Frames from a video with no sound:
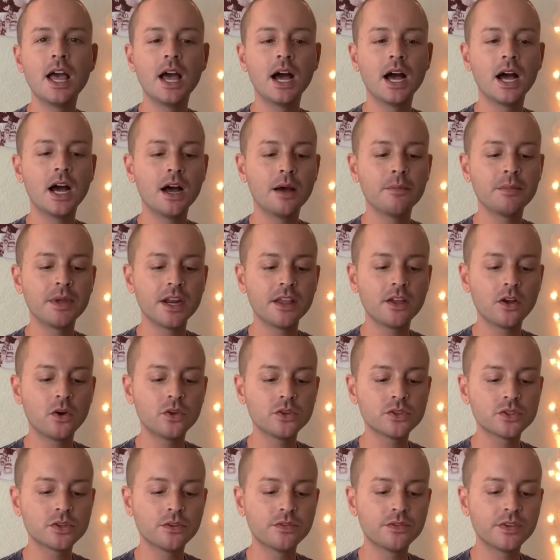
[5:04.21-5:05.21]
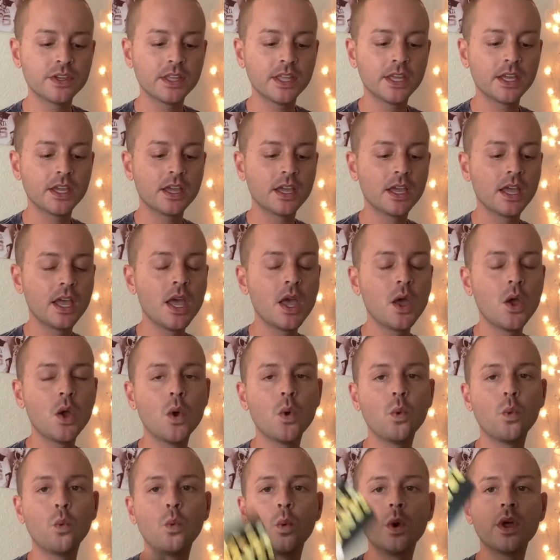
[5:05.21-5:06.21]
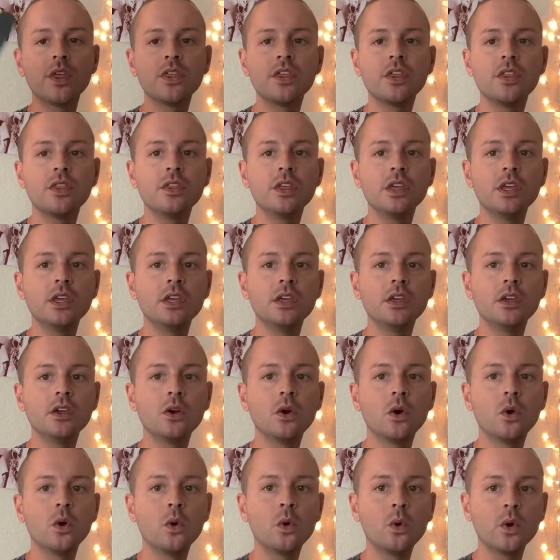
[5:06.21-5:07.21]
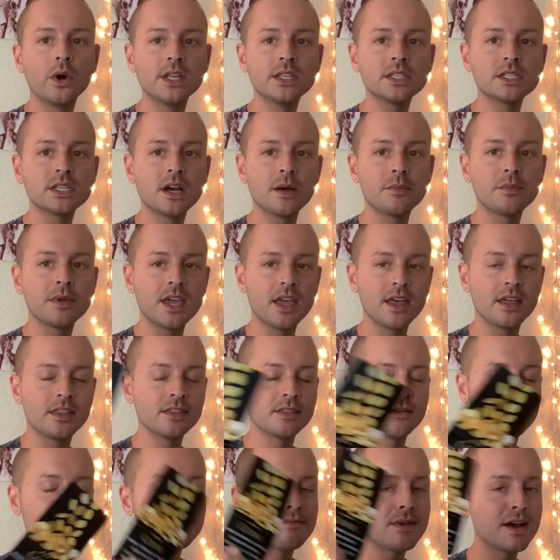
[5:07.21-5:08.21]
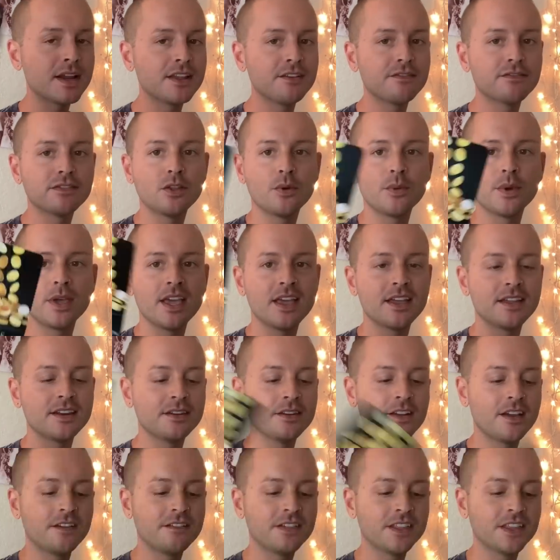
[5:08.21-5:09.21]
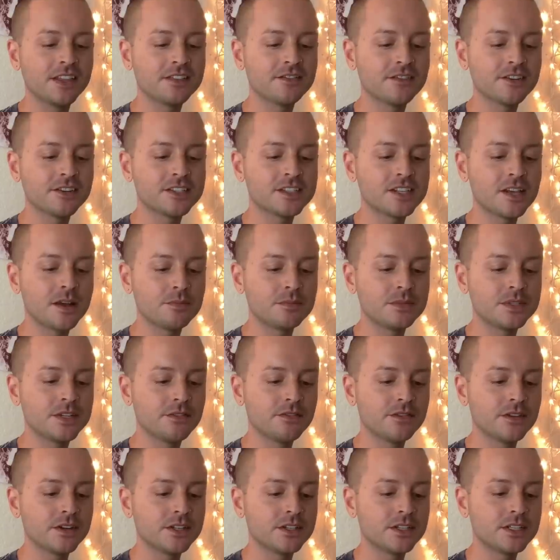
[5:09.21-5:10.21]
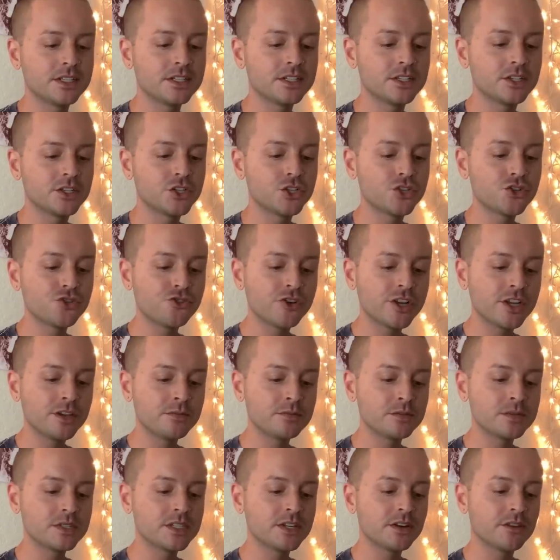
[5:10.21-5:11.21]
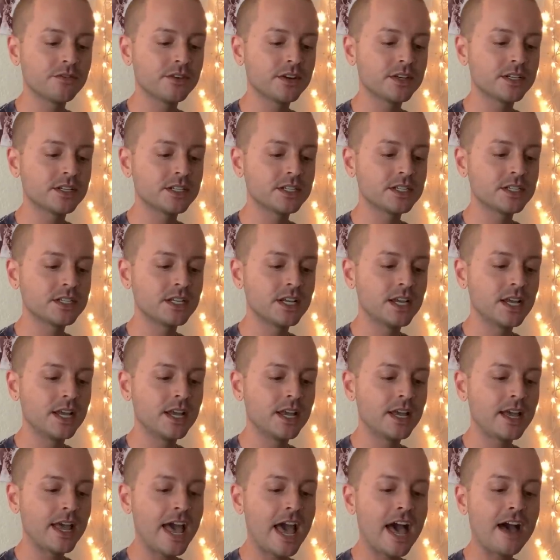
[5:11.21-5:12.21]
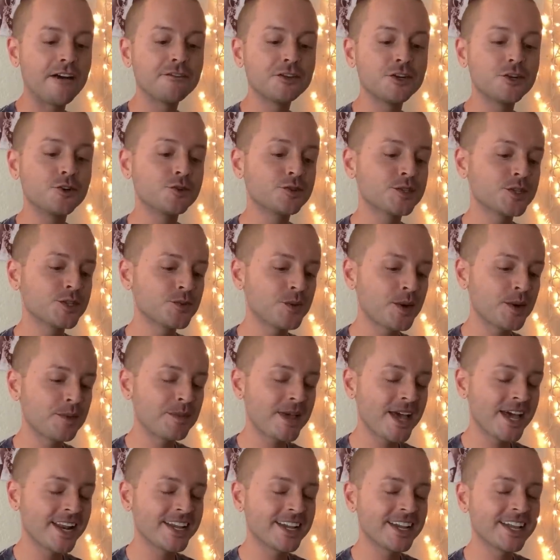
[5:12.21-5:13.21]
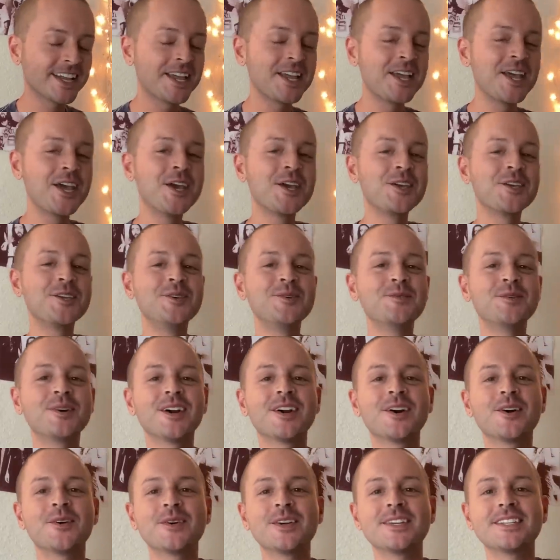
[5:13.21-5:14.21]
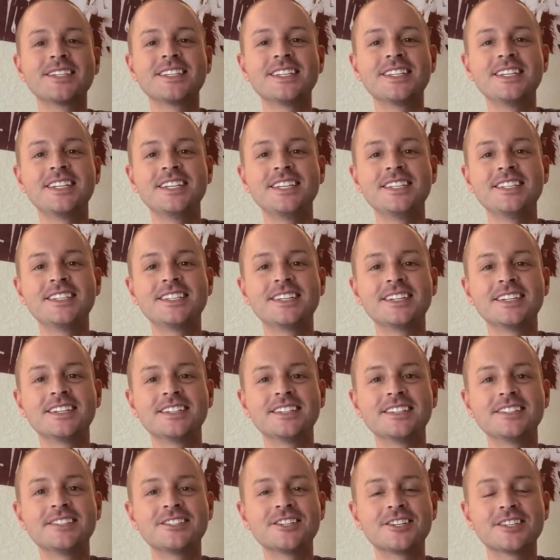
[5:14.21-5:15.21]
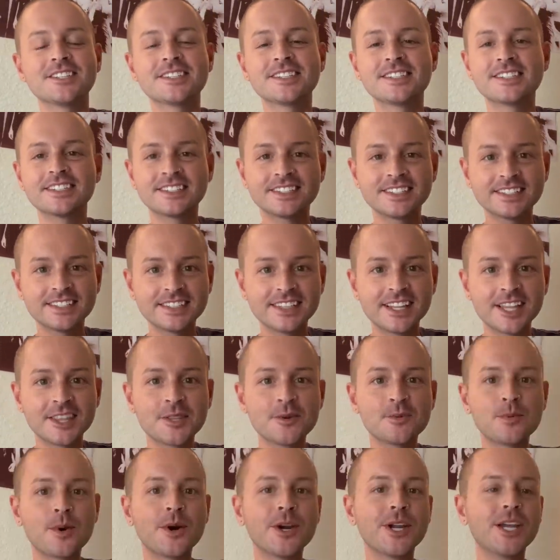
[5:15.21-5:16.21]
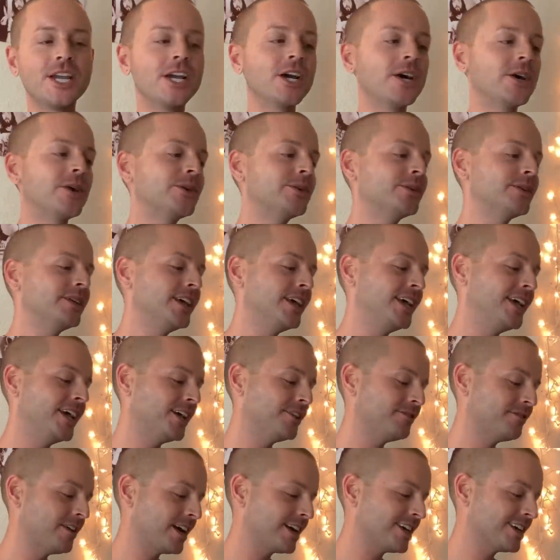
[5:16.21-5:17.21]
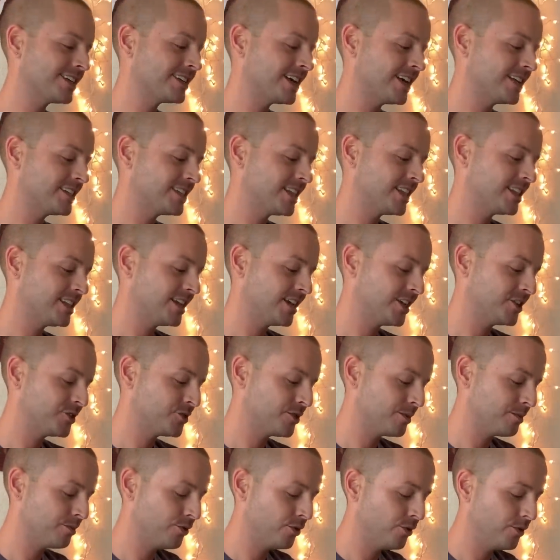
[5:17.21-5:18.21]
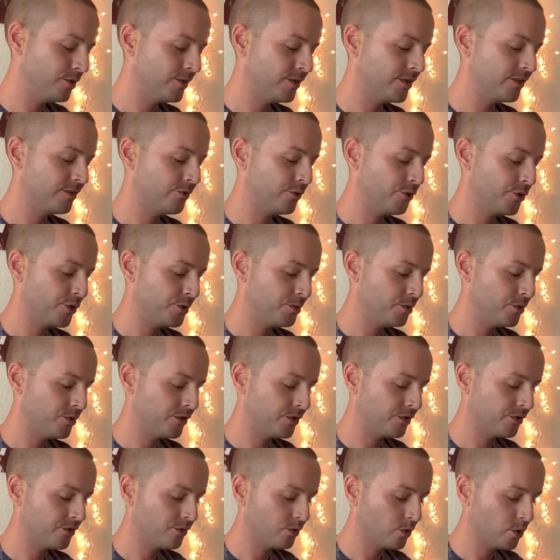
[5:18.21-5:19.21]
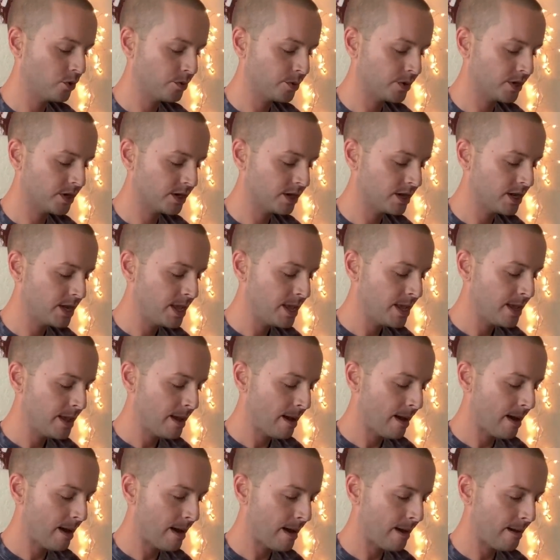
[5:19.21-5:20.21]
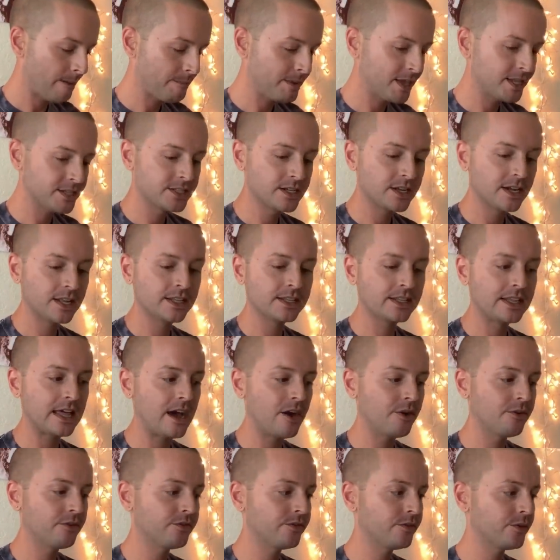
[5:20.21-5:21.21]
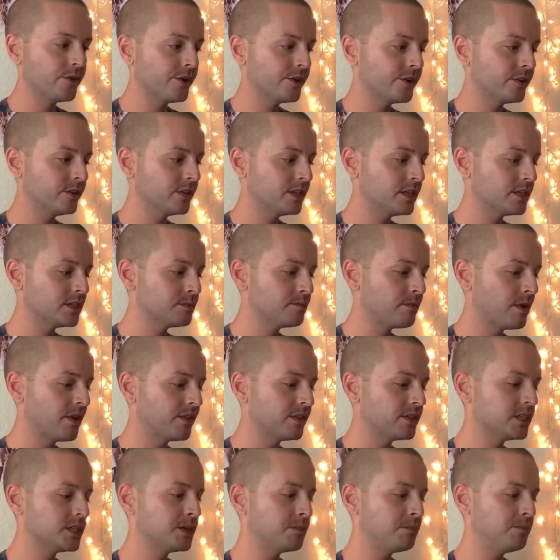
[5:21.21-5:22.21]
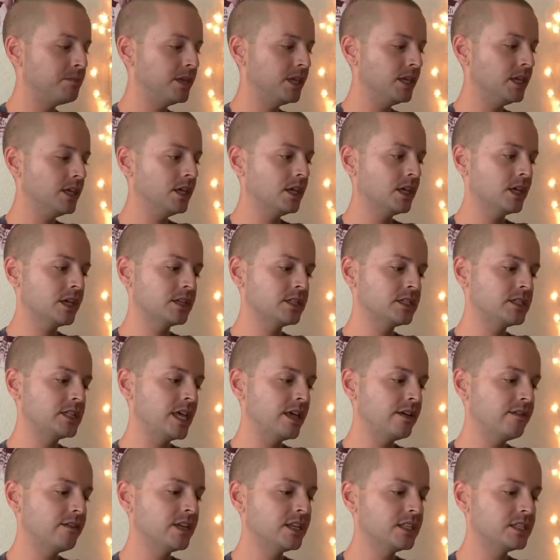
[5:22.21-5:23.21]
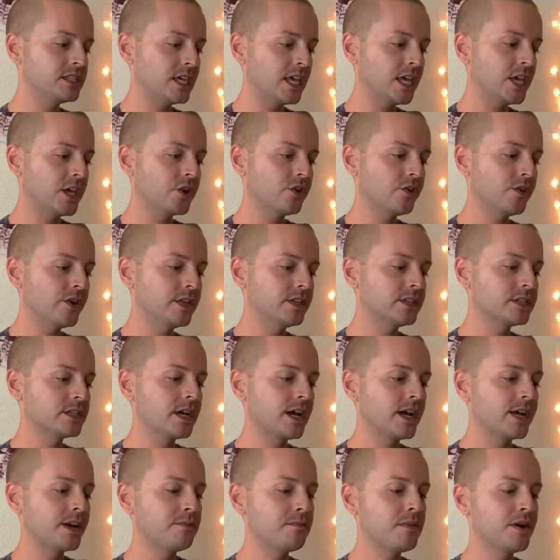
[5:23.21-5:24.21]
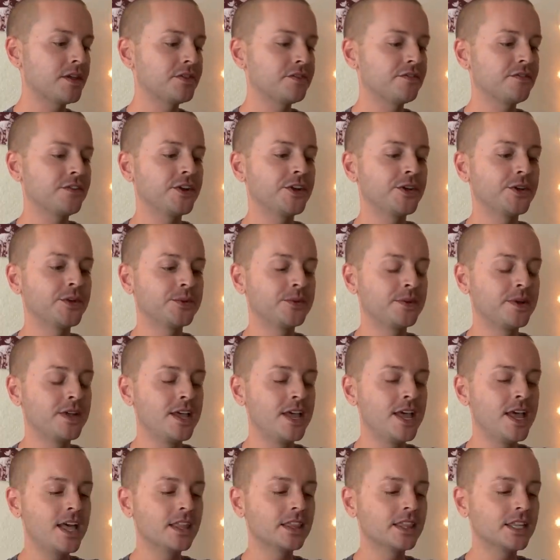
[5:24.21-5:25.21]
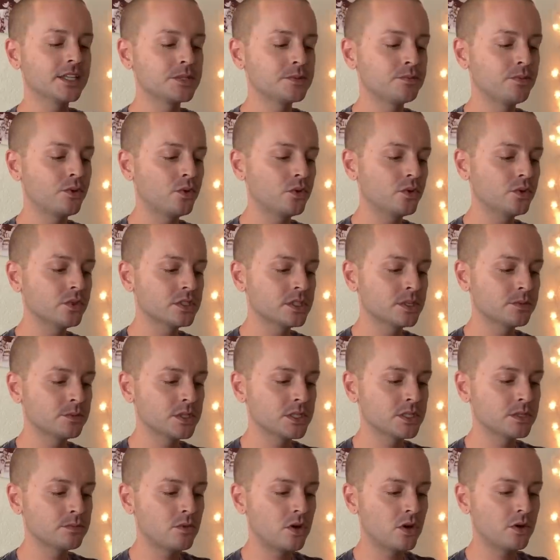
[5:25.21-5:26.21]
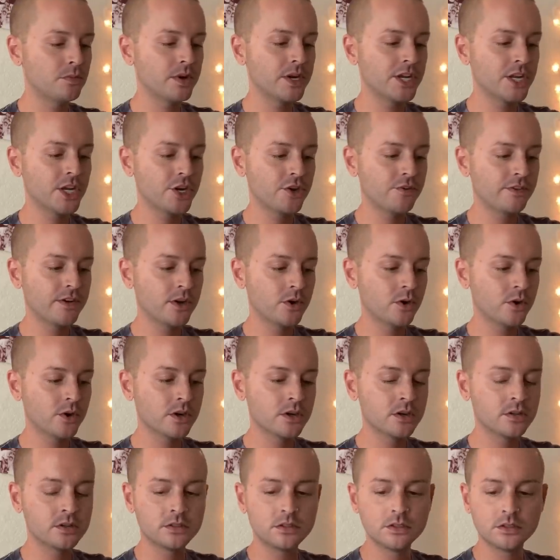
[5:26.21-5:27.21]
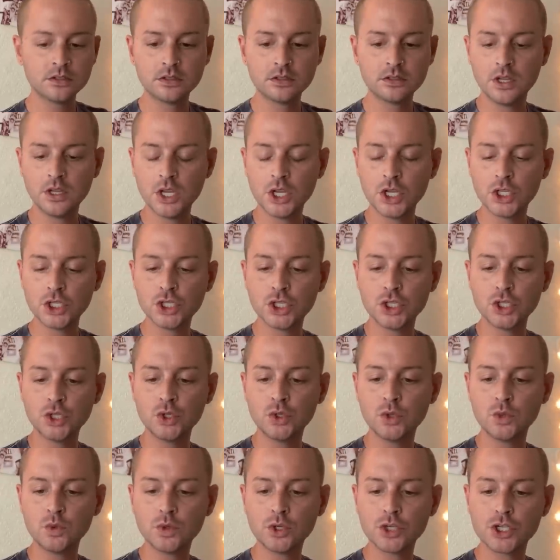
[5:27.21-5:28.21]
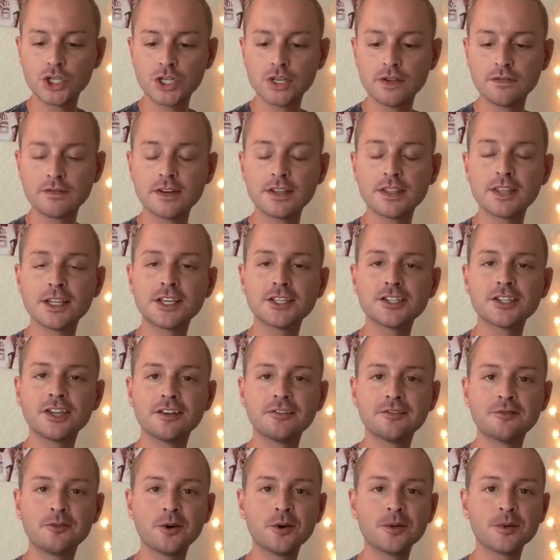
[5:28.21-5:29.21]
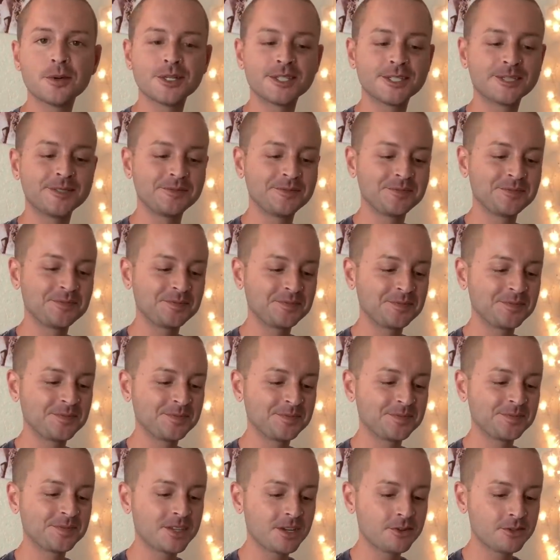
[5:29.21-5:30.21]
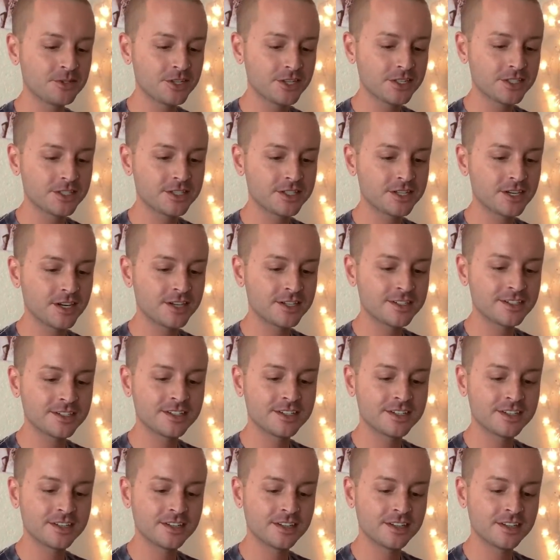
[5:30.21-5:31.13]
And I also feel like with the coins coming in, the money flowing in, I feel like for some different streams, different avenues is what I'm getting, you are going to need to just let the worry go and recognize that things are improving for you moving forward. And to allow for this month to be a savings increase kind of month for you. Let's pull some small money and career oracle to shift things on forward. That was a good start.